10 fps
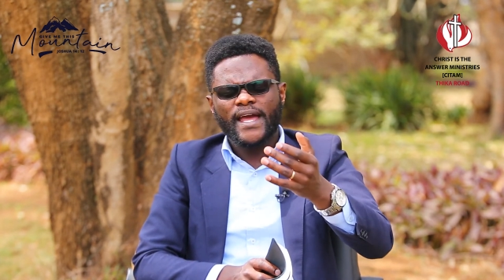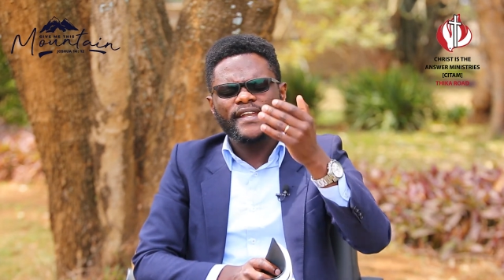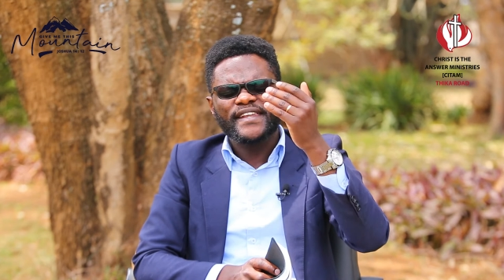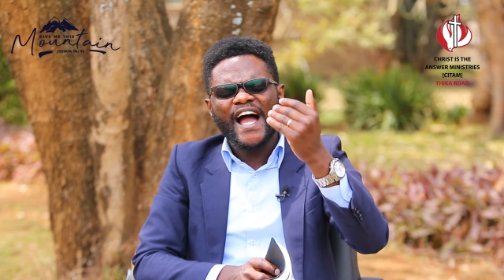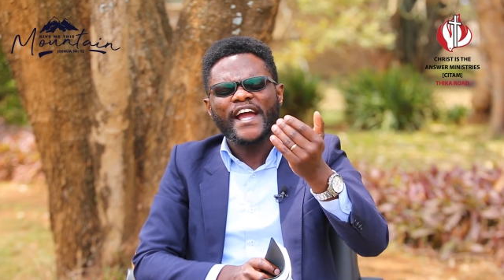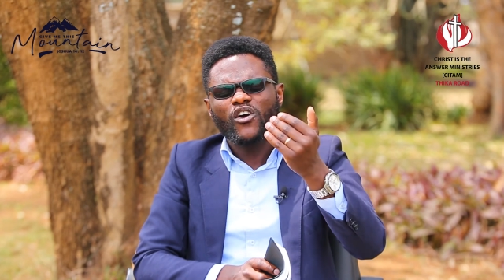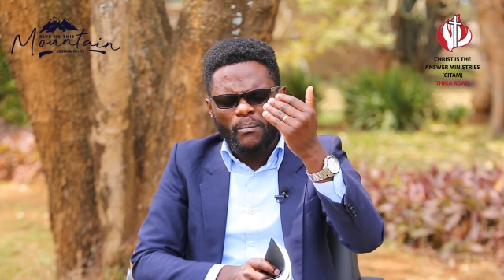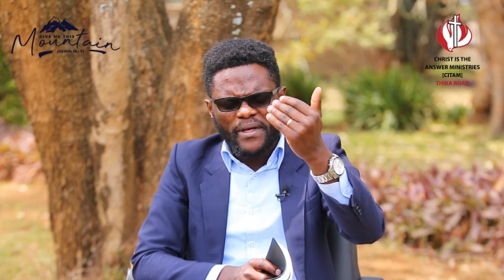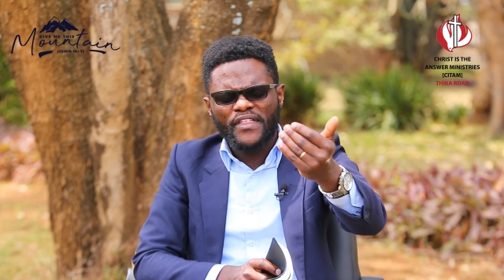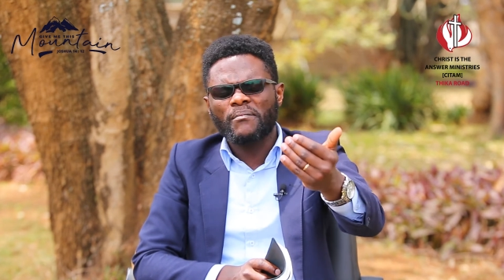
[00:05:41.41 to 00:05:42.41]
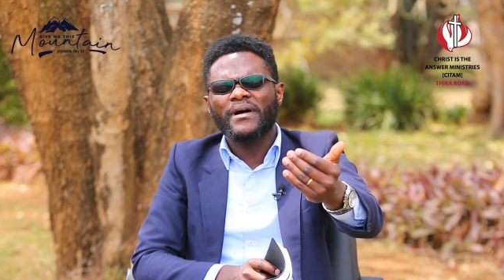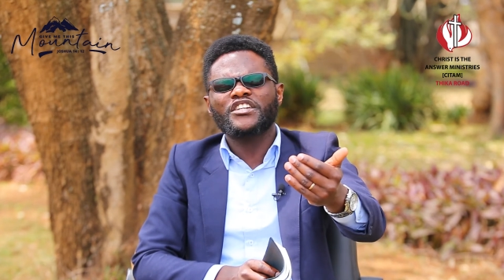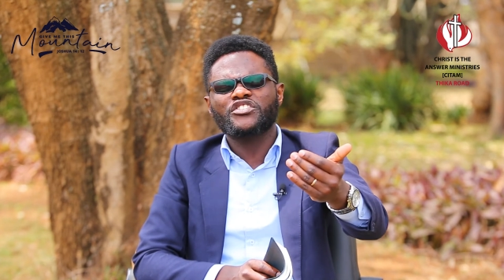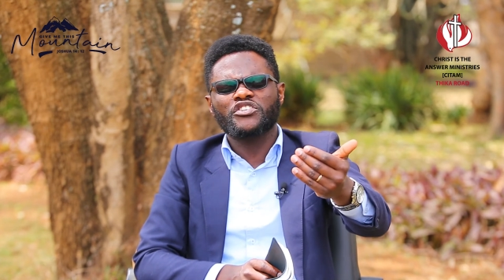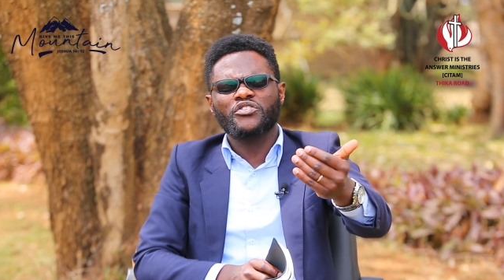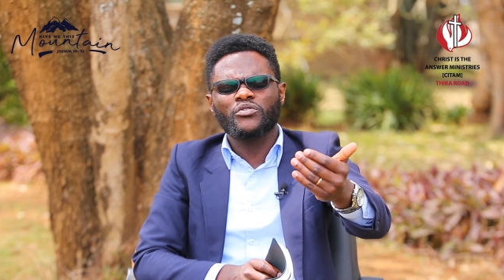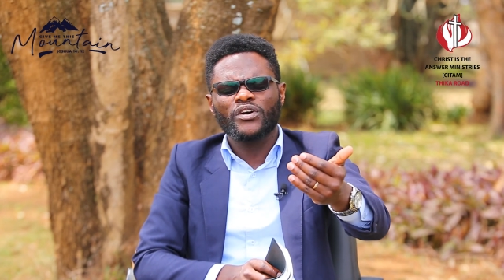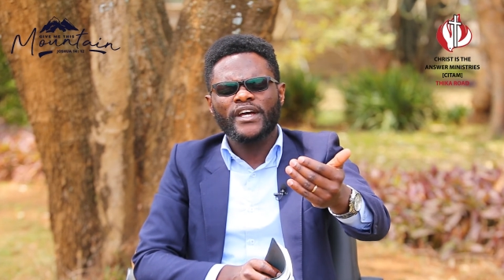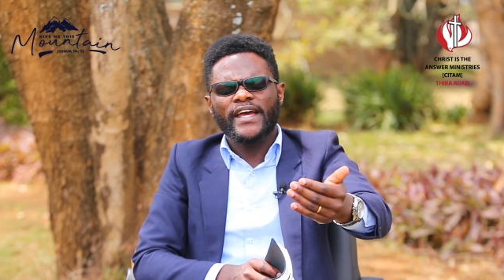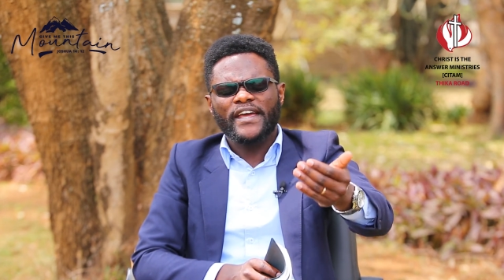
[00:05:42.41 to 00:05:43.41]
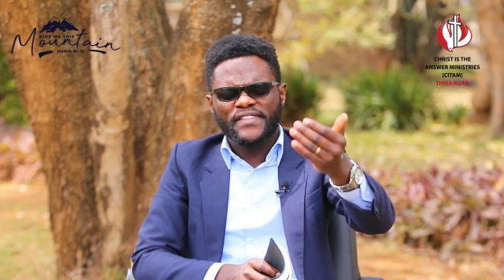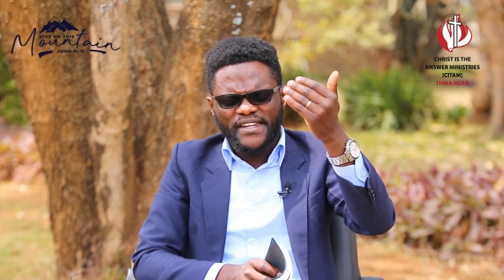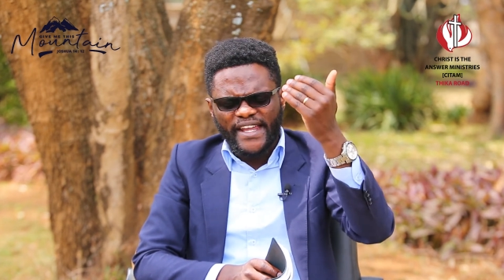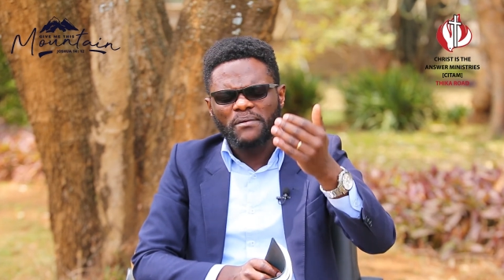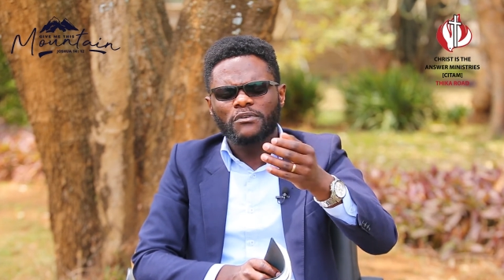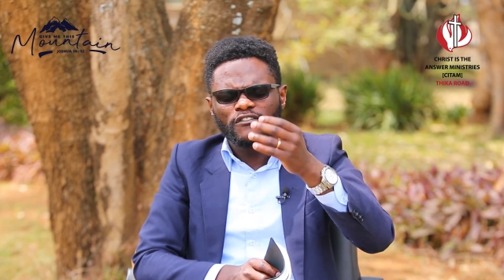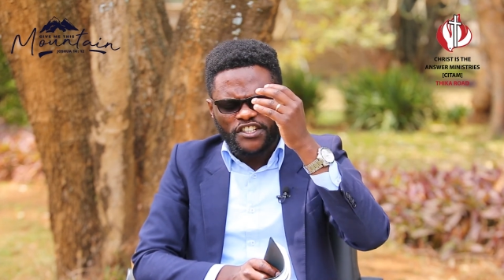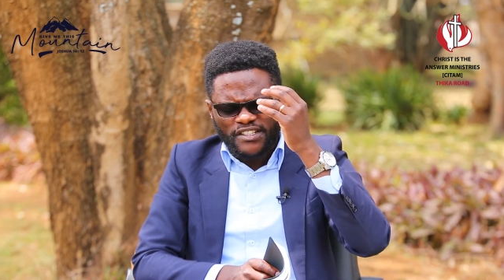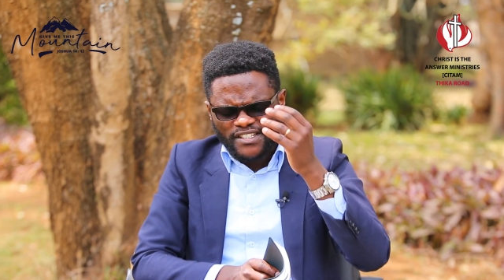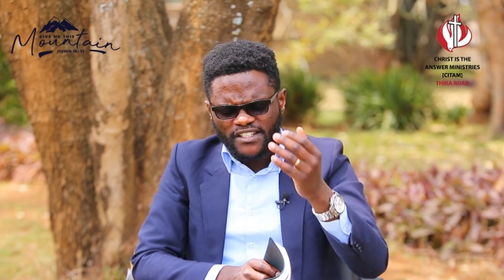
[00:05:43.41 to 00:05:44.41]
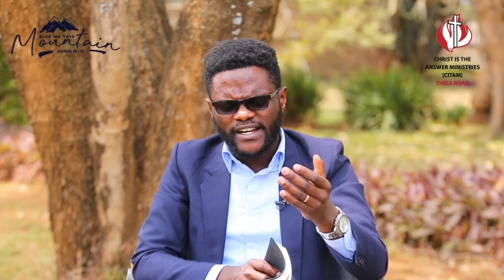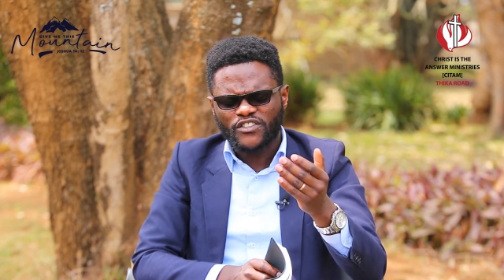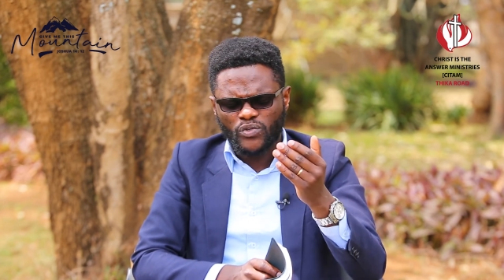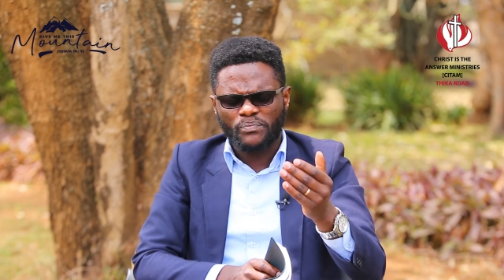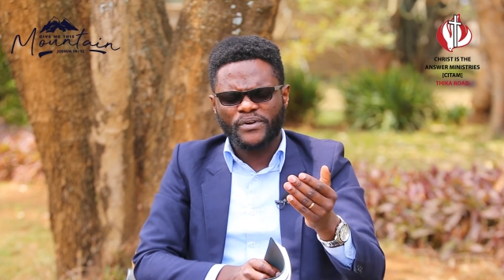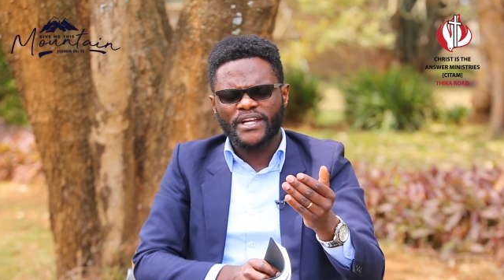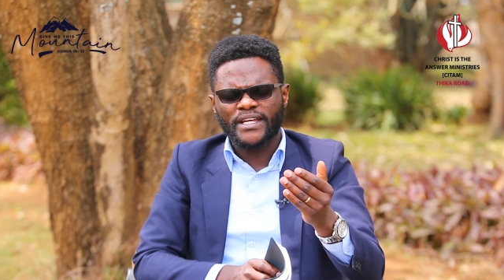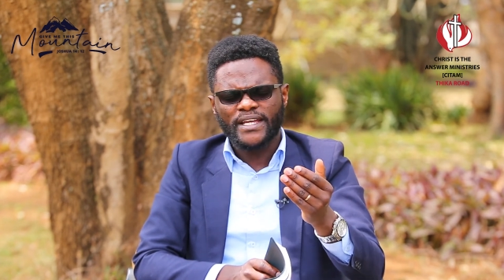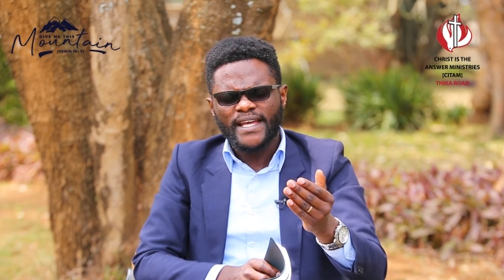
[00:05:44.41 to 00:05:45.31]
And I commit them unto you. In the name of Jesus Christ, we pray.